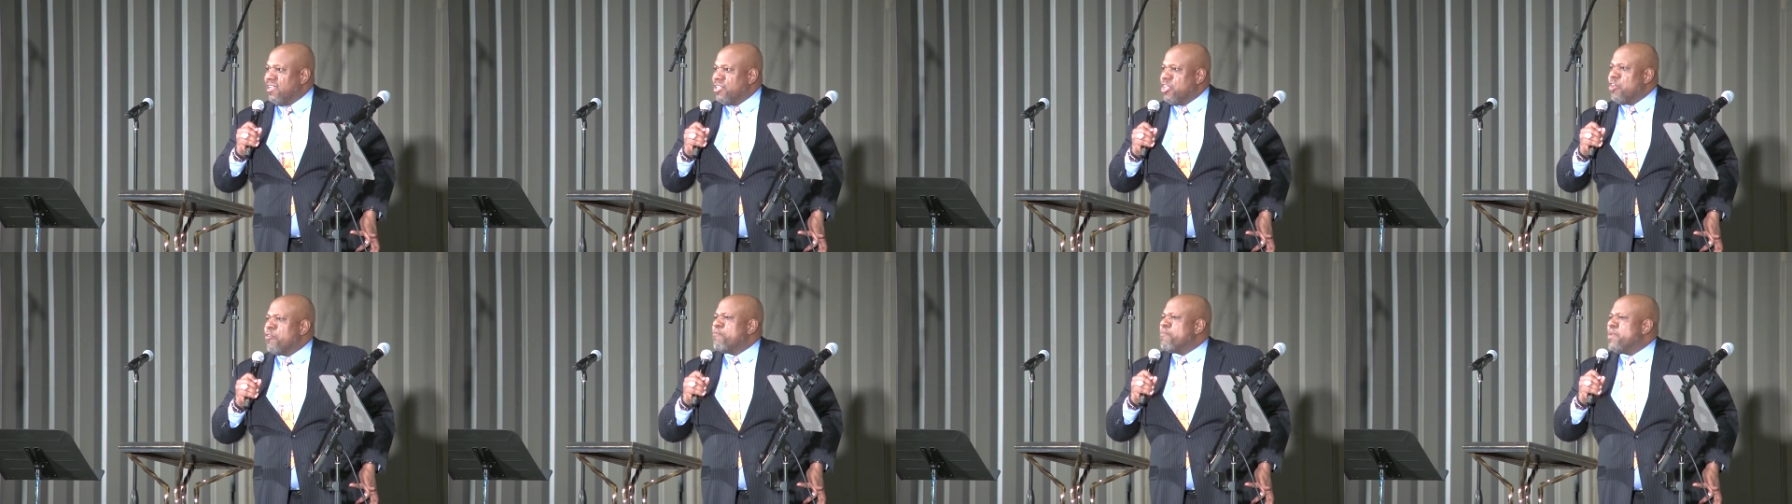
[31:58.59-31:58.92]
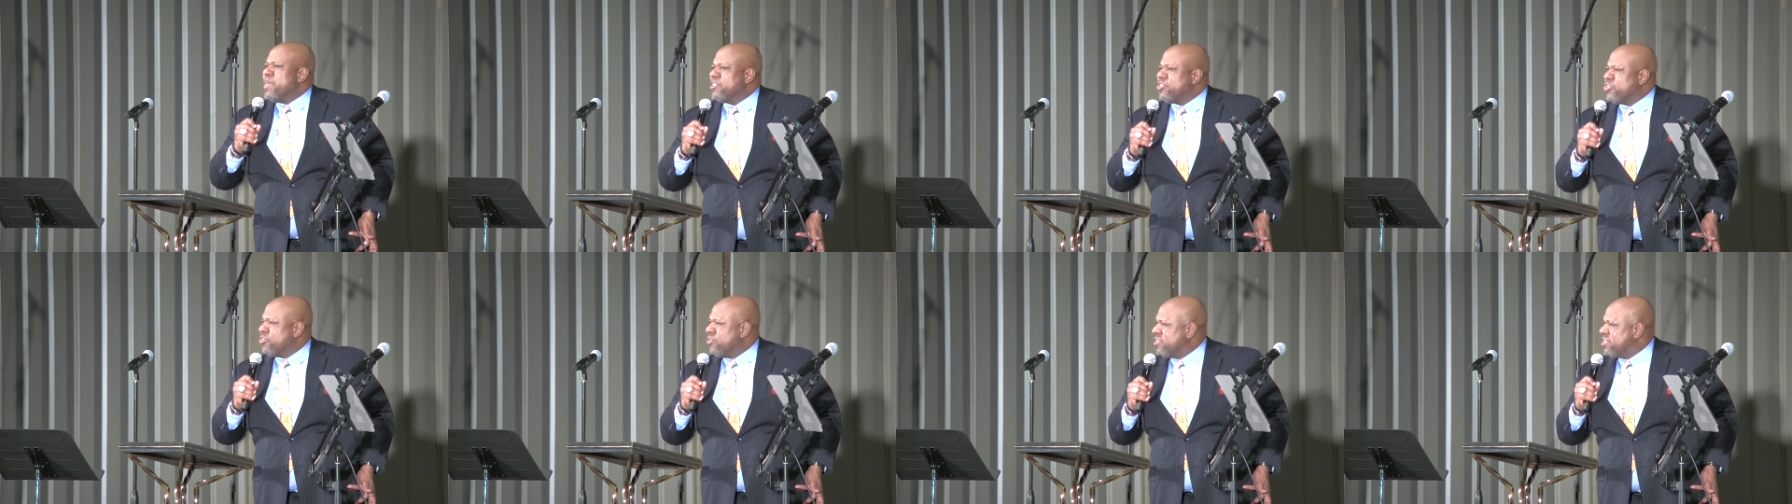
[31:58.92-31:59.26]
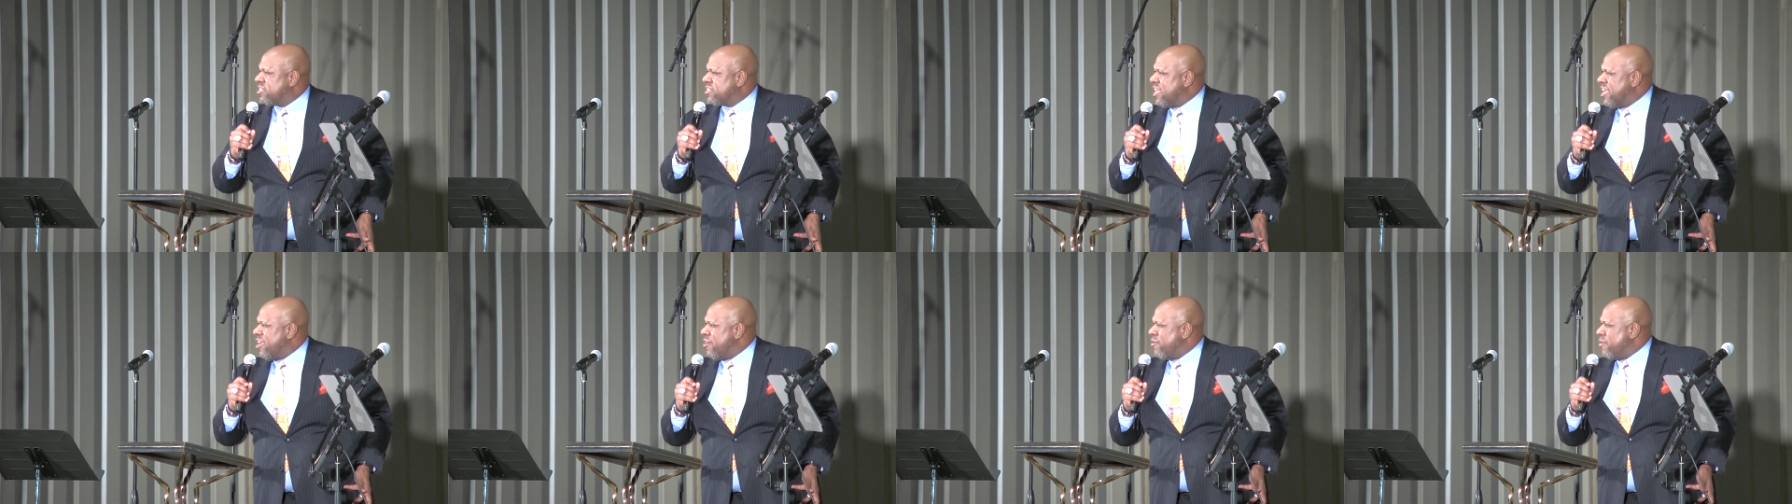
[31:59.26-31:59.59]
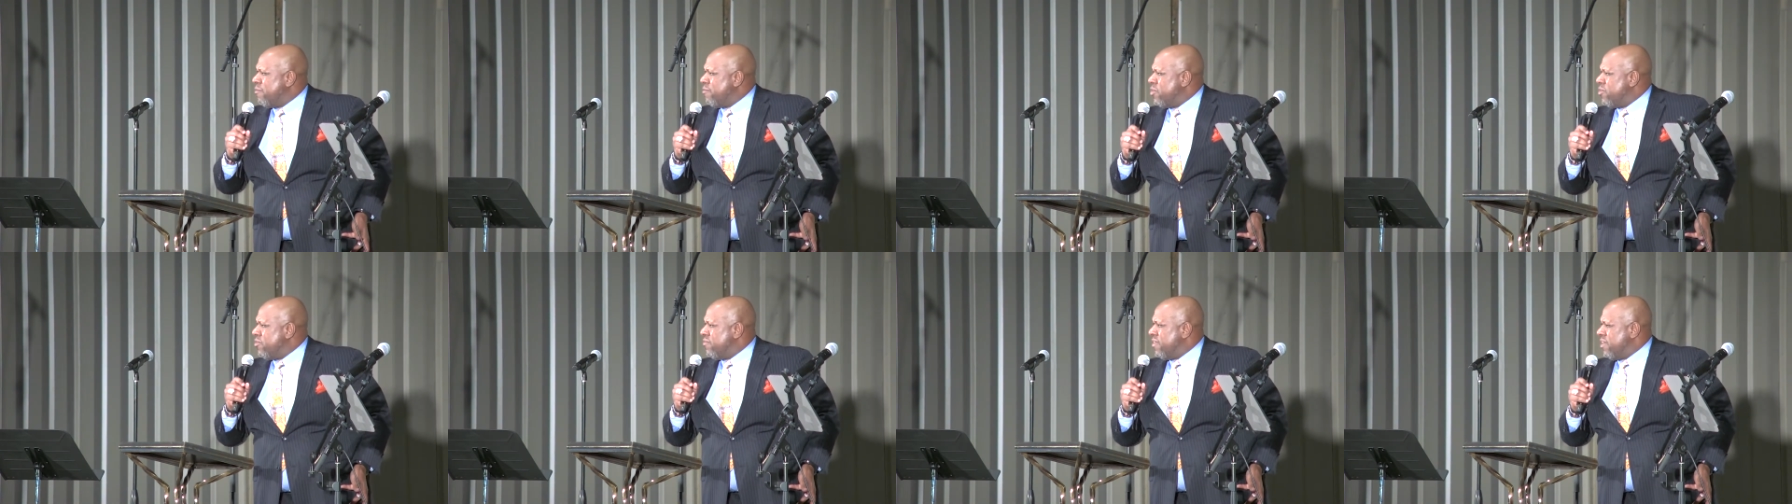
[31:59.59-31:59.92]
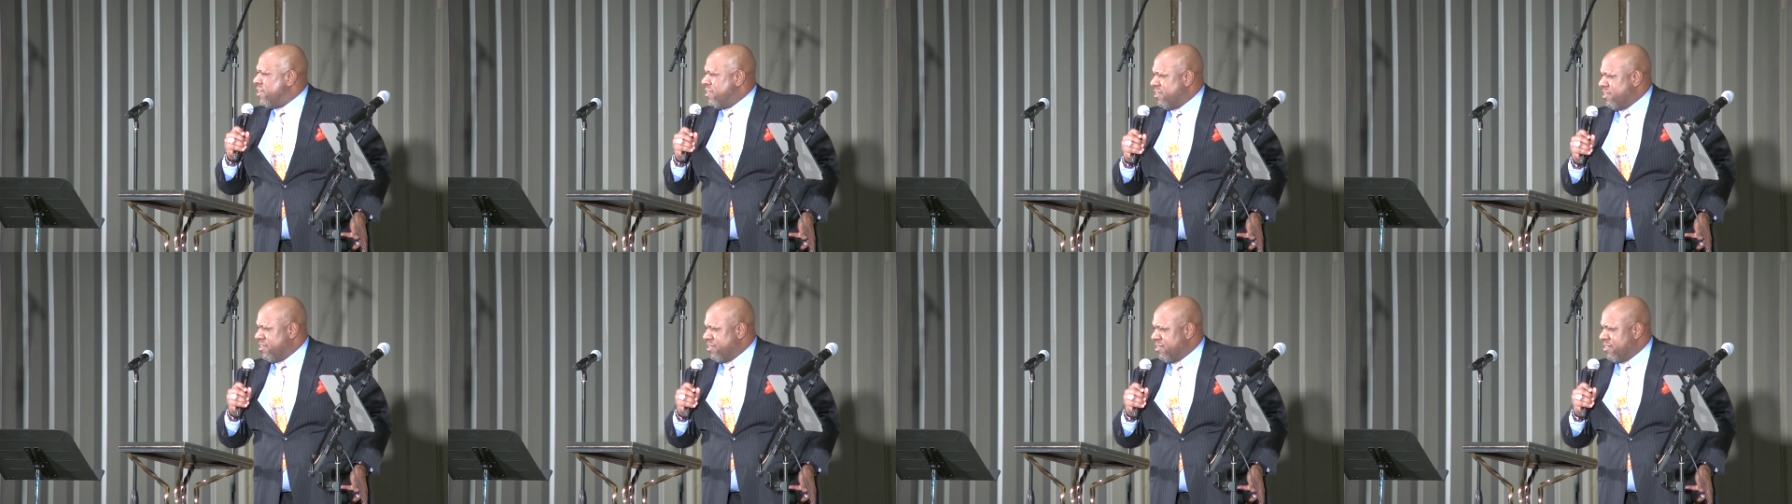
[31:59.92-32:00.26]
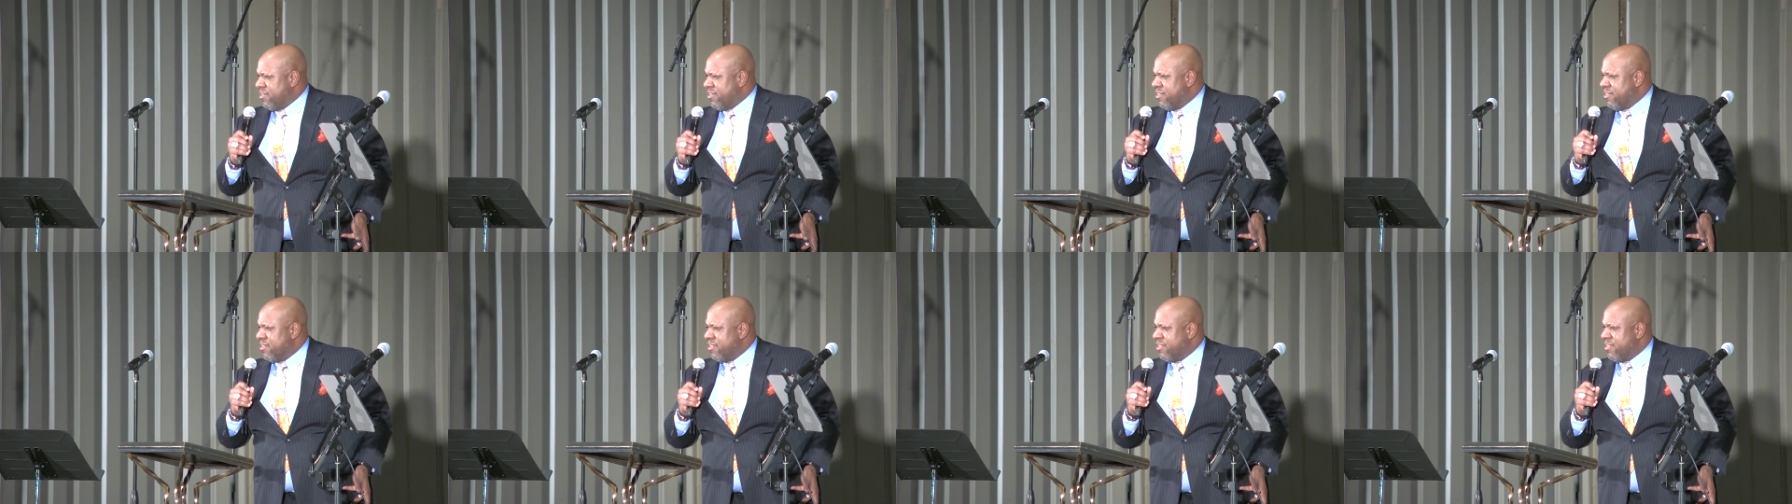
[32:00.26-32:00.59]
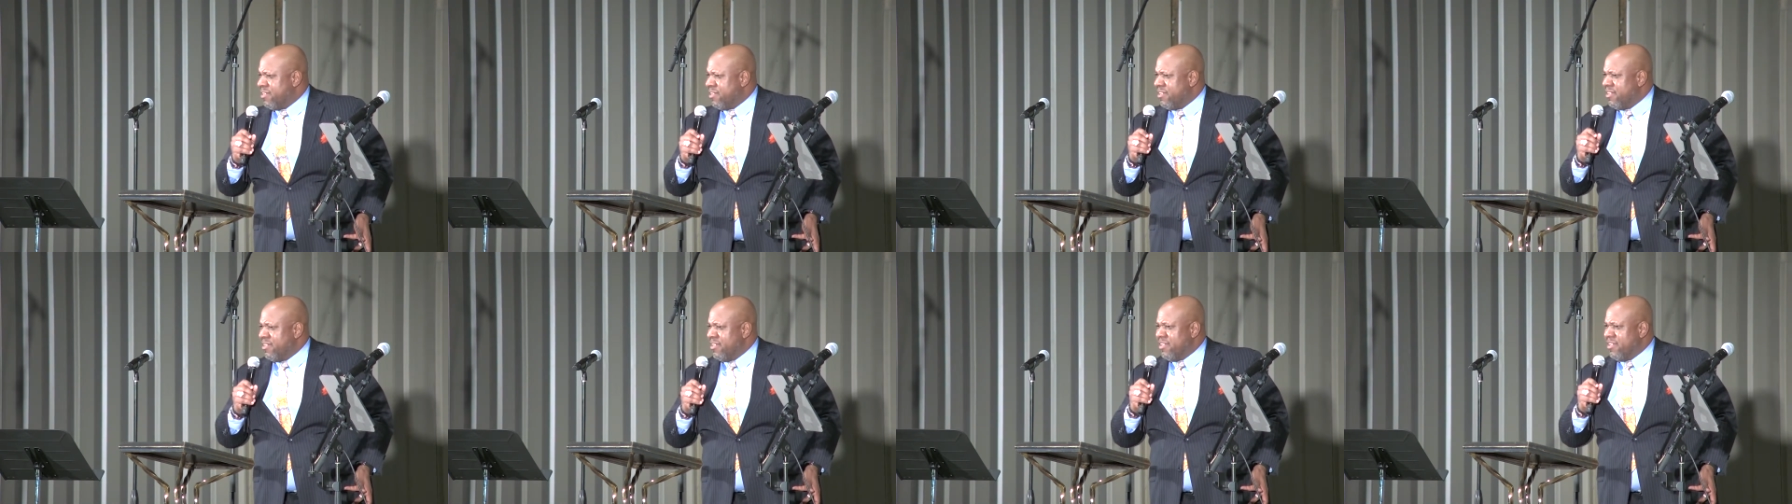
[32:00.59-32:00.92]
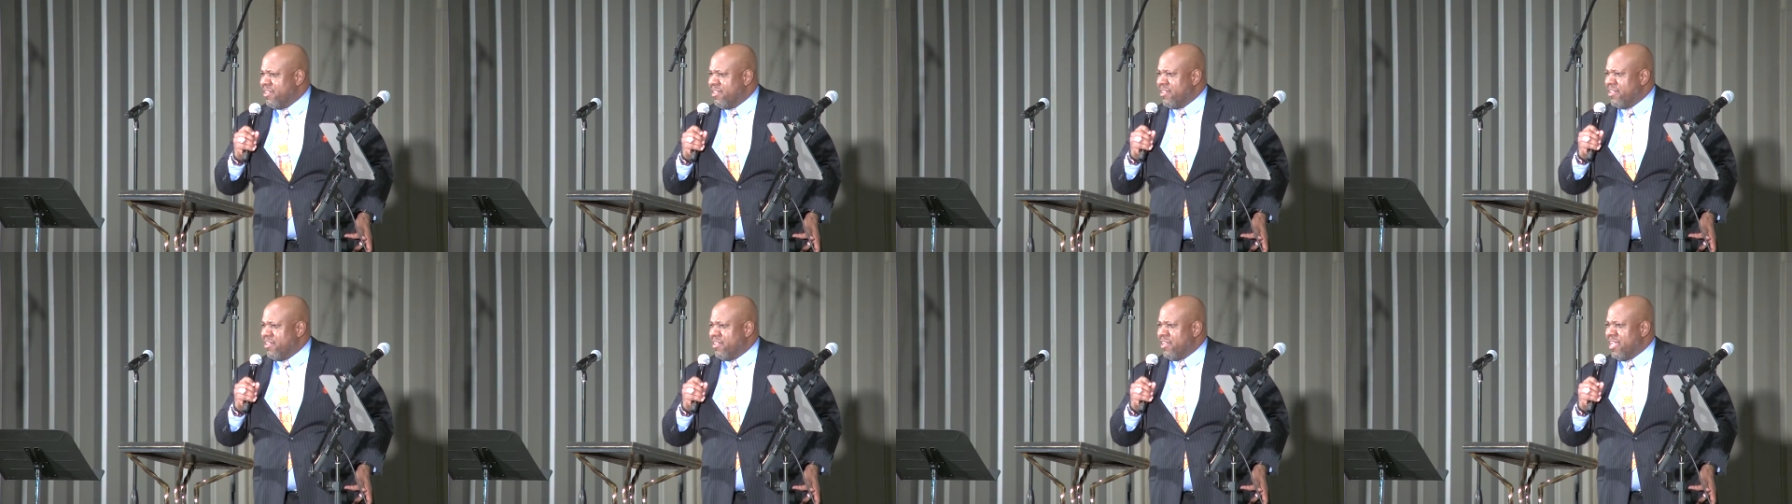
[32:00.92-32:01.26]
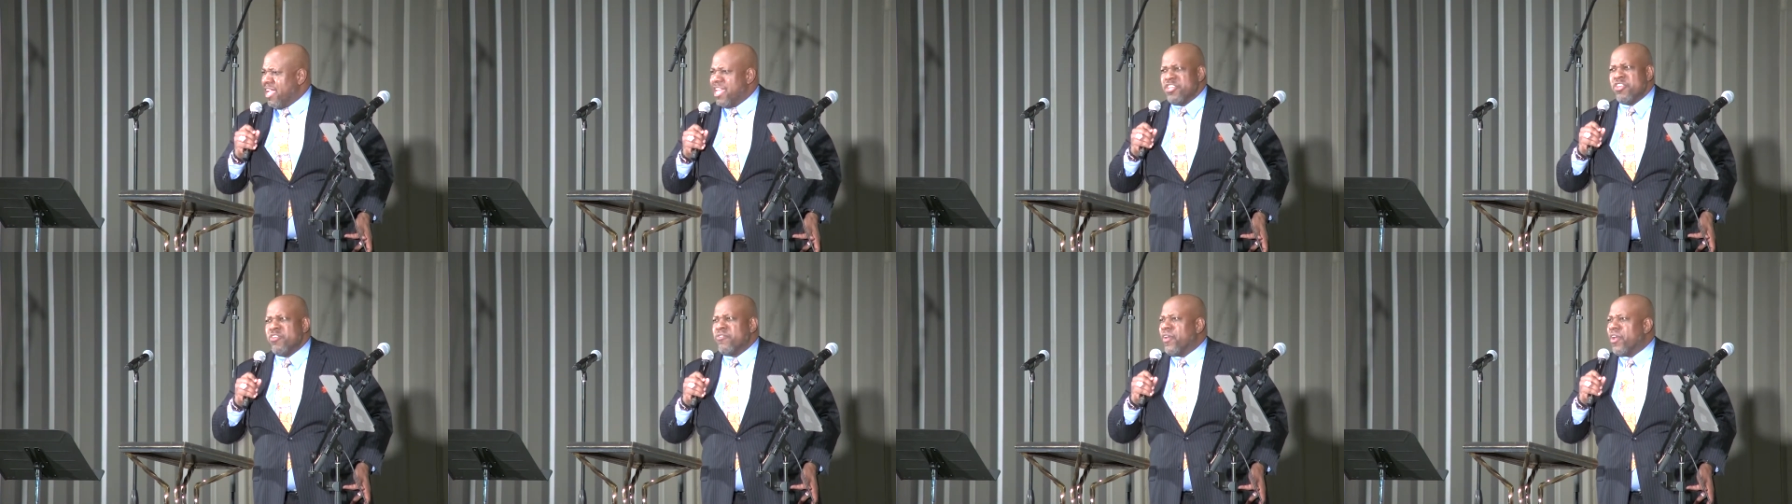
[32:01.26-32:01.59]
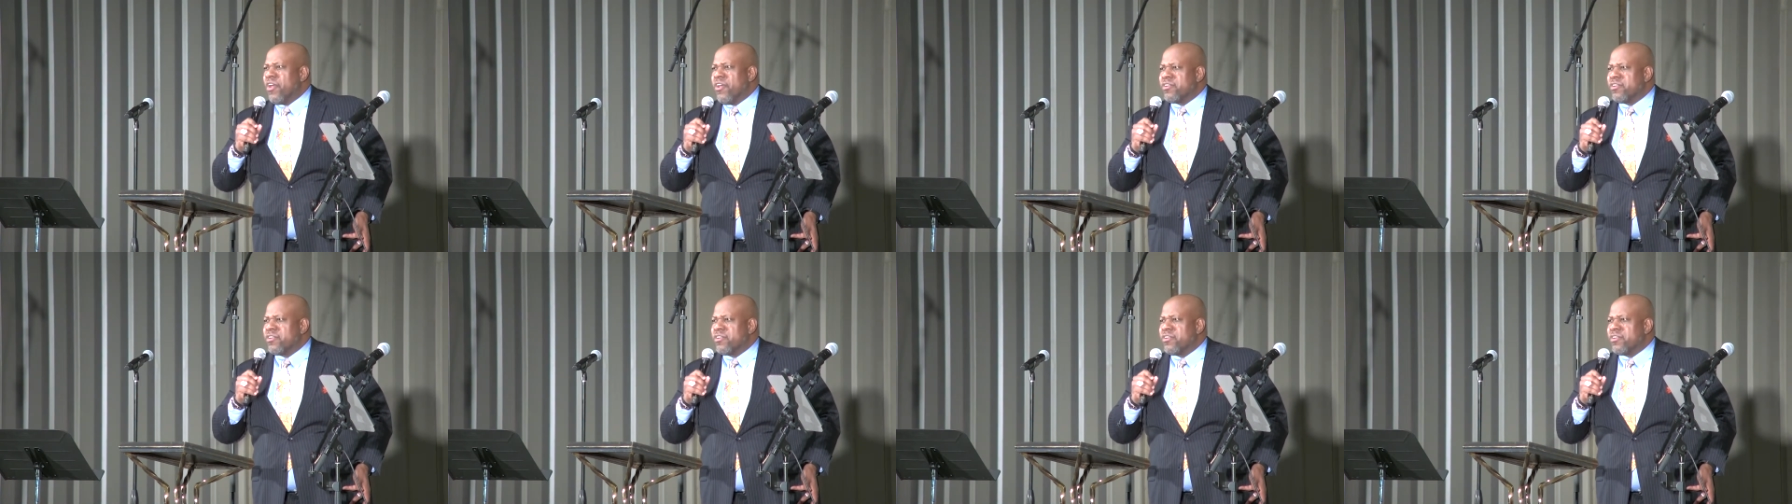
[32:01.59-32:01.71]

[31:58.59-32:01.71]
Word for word: You've been to a scary movie and you've